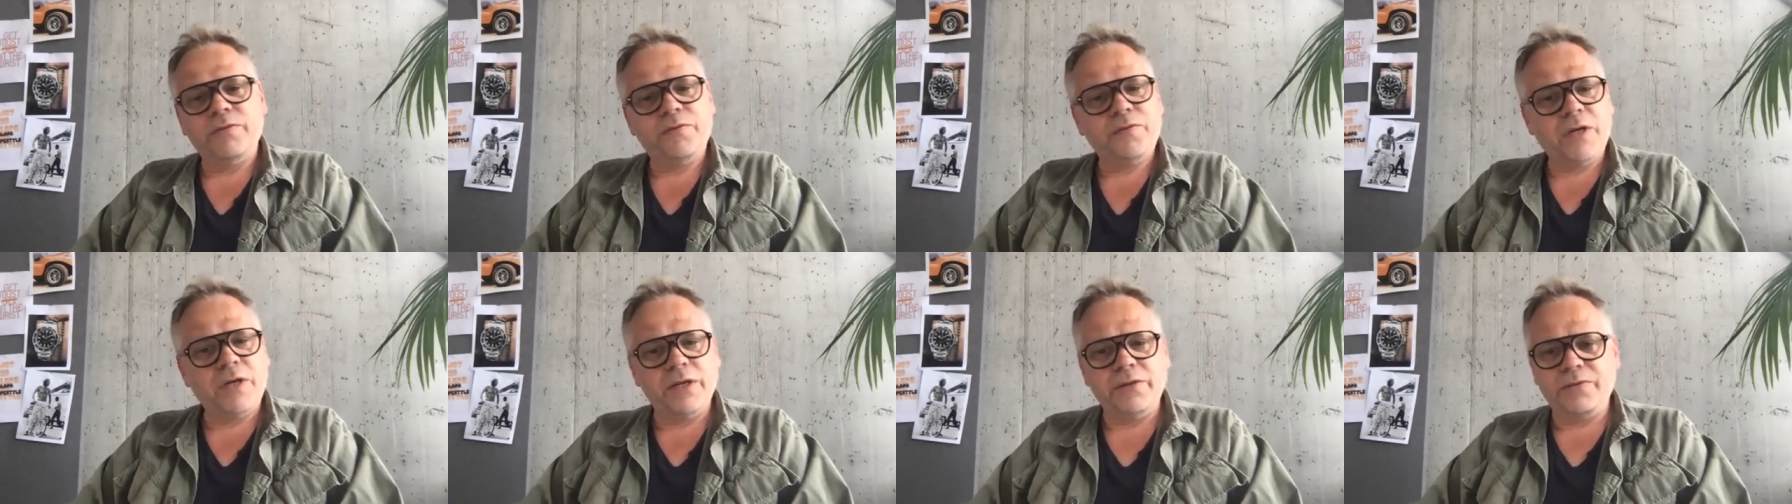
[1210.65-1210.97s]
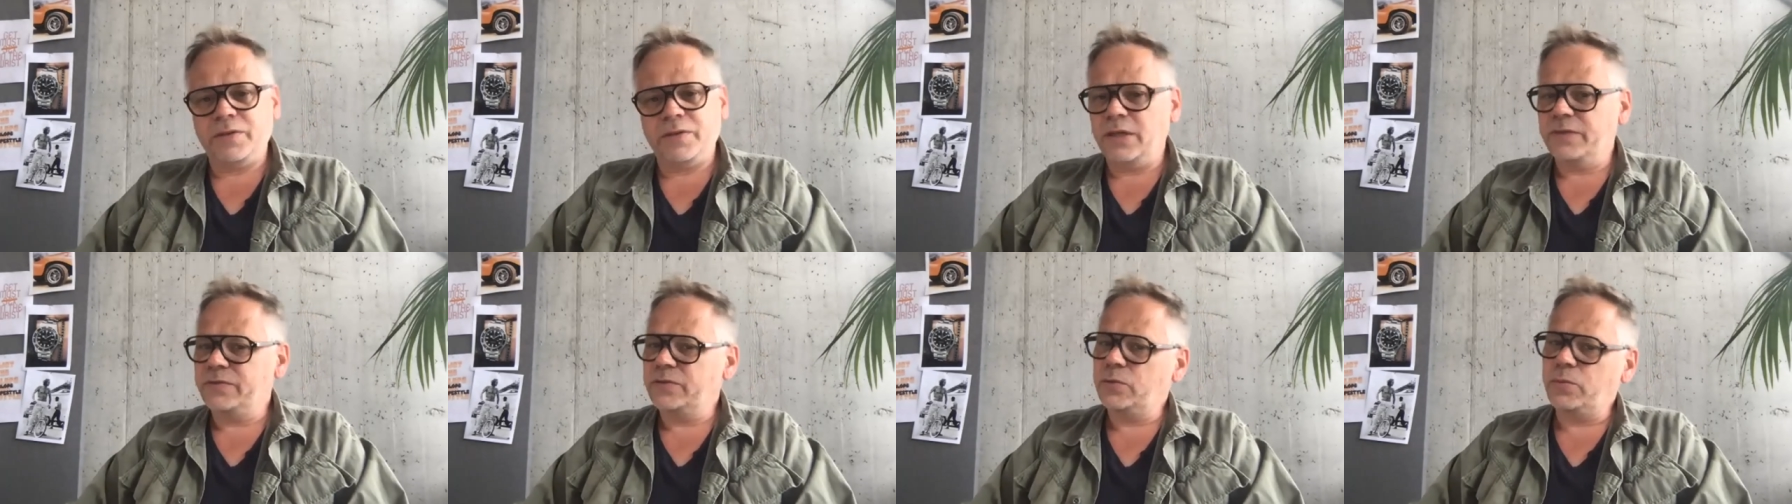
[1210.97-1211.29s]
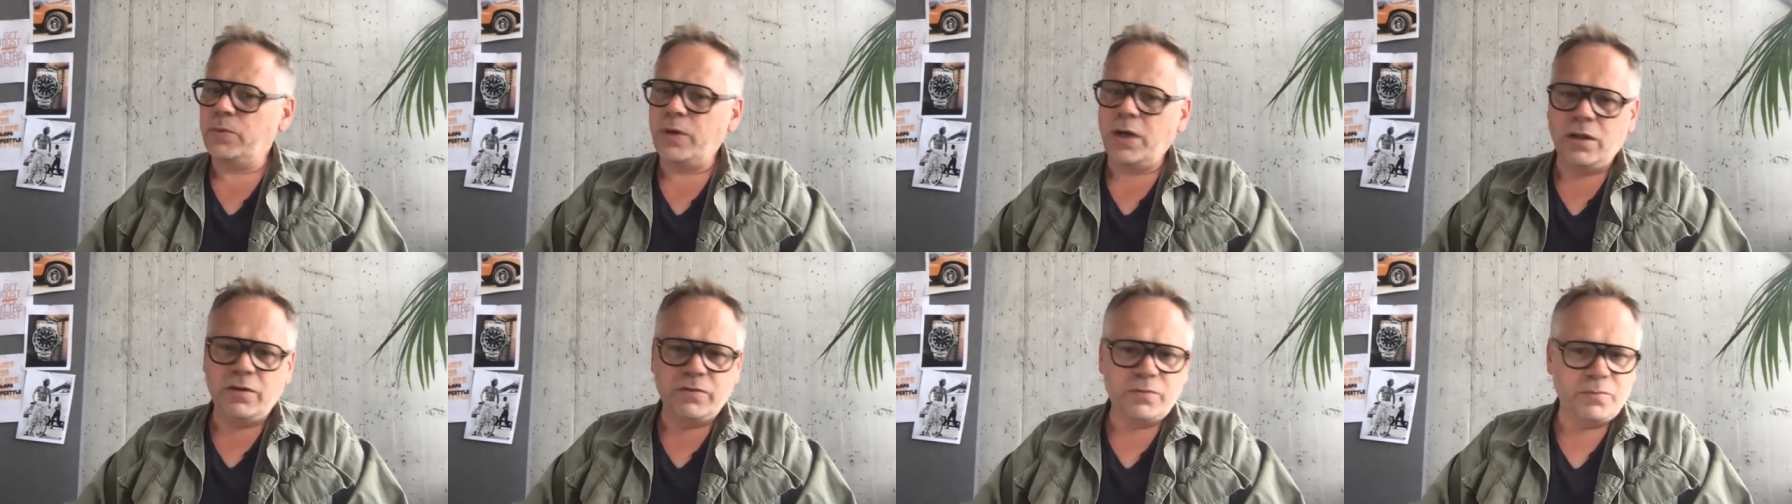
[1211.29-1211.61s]
five five
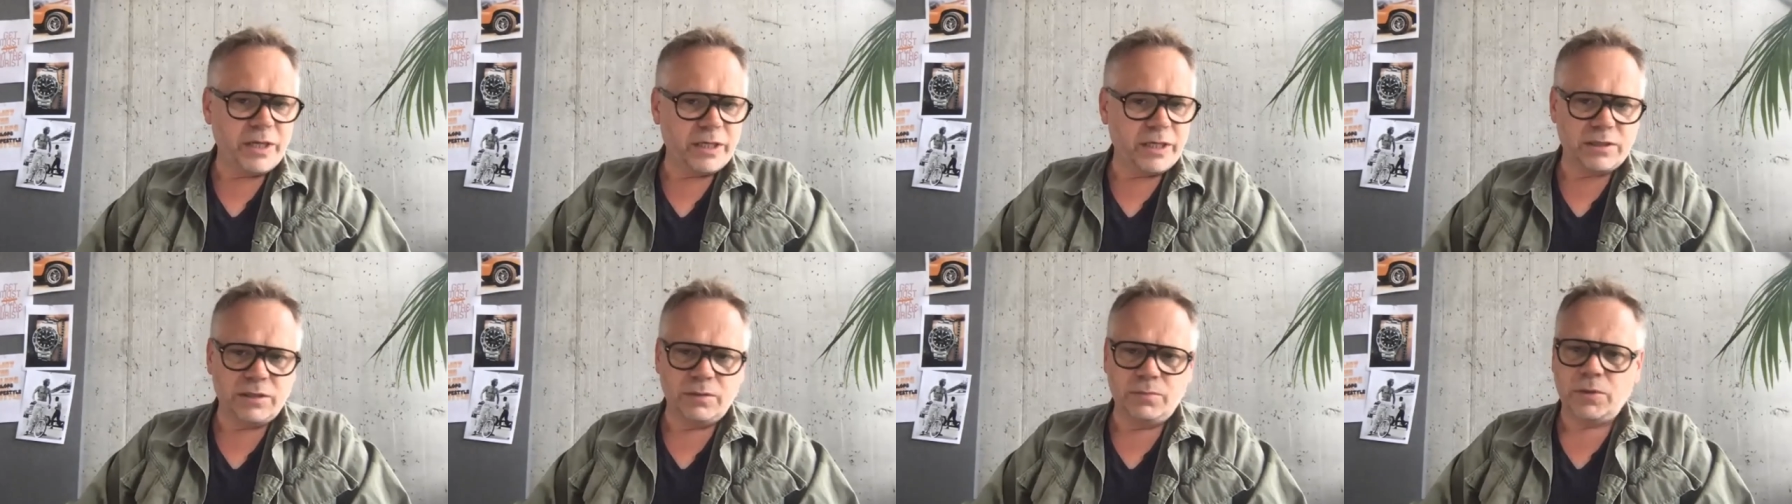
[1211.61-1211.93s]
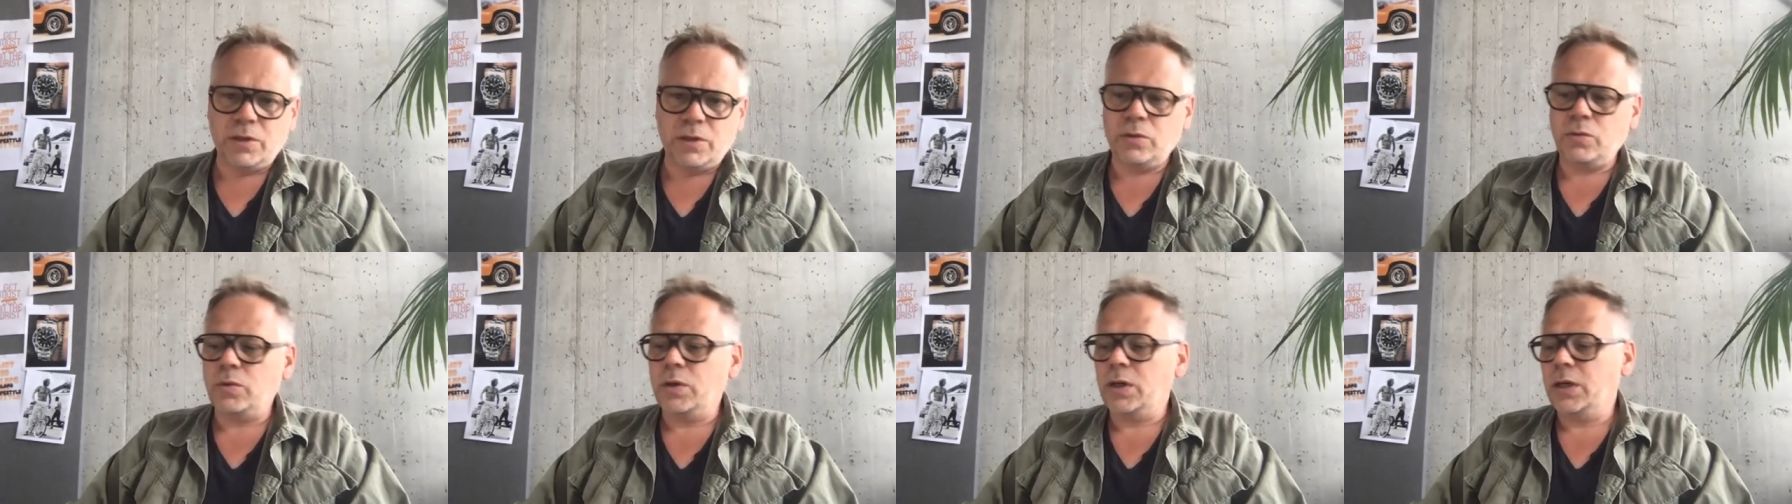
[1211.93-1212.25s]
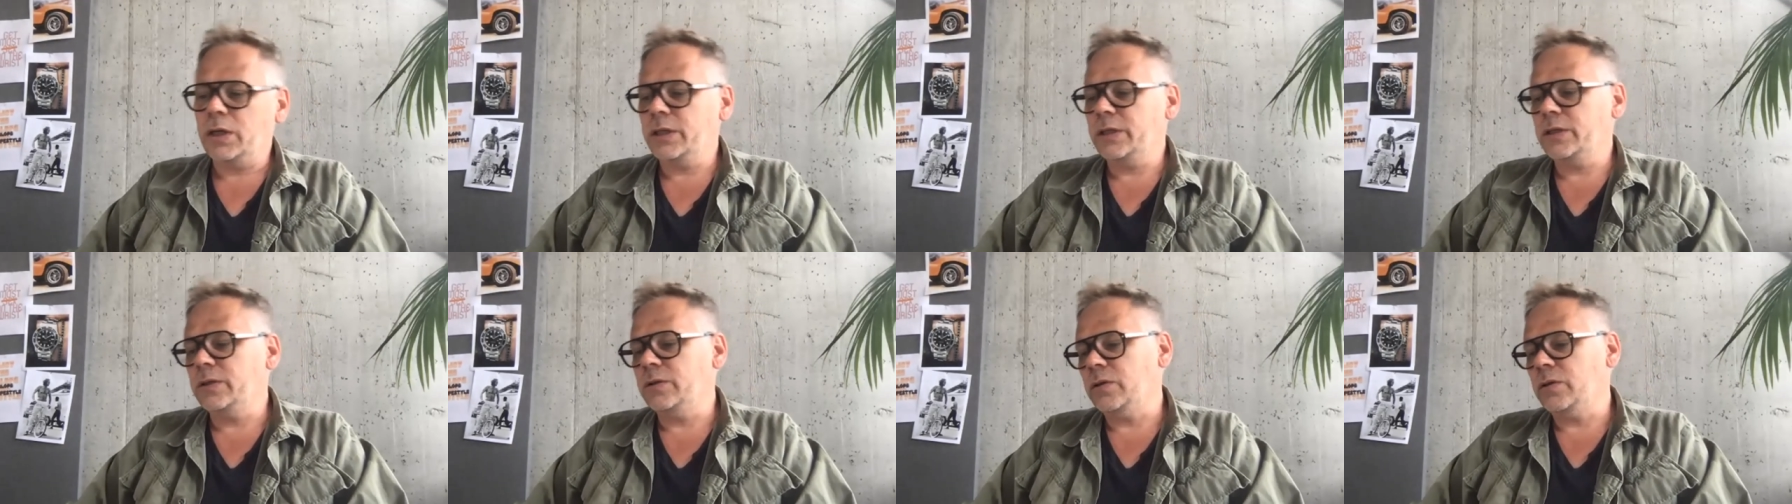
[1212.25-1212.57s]
twelve Maxi Mark
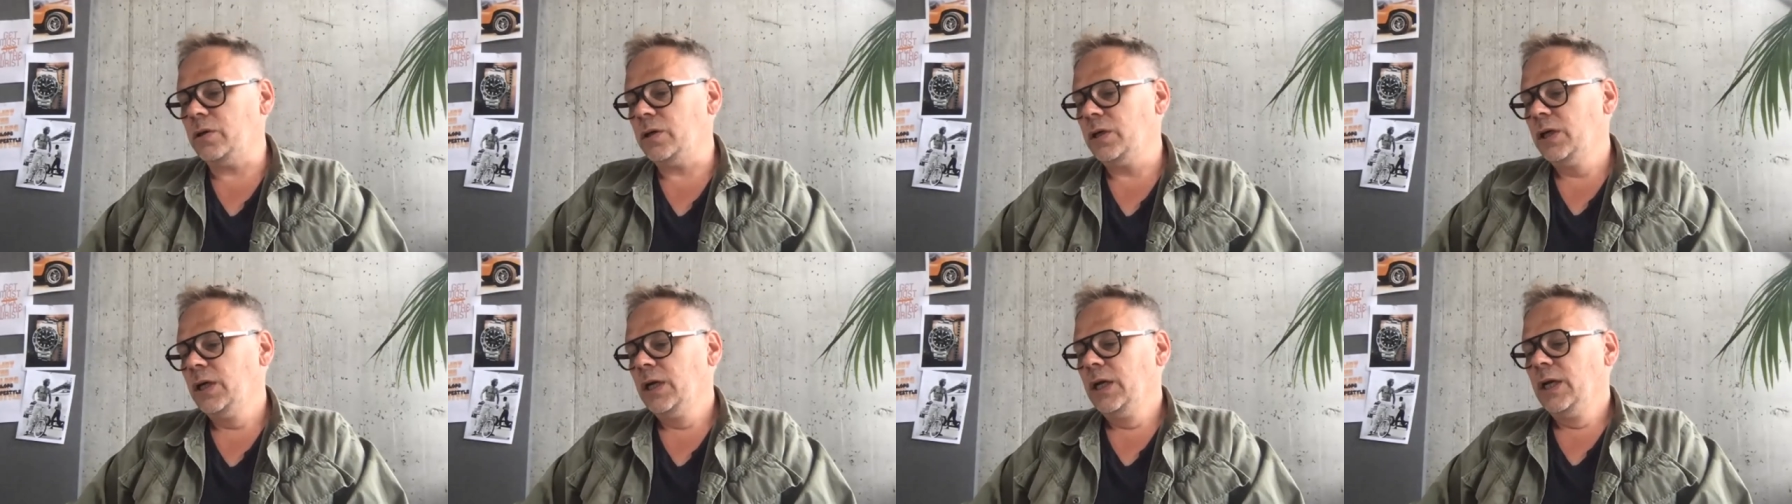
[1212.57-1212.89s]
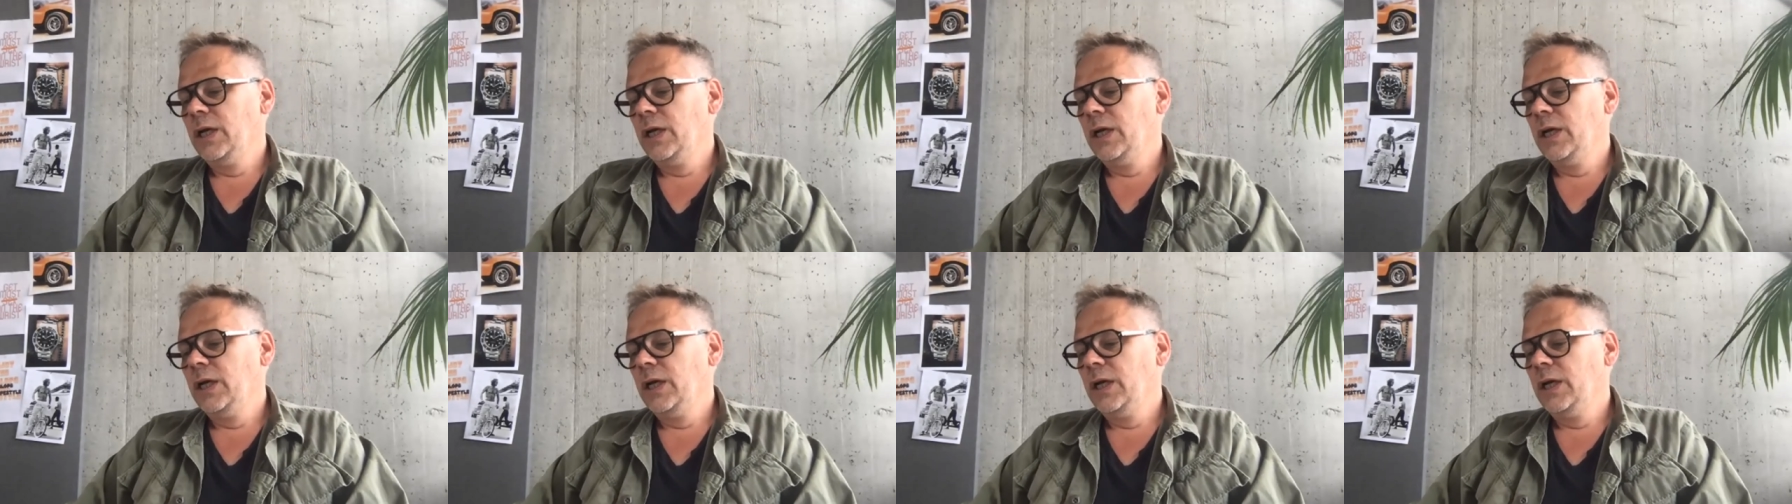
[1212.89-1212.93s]
One or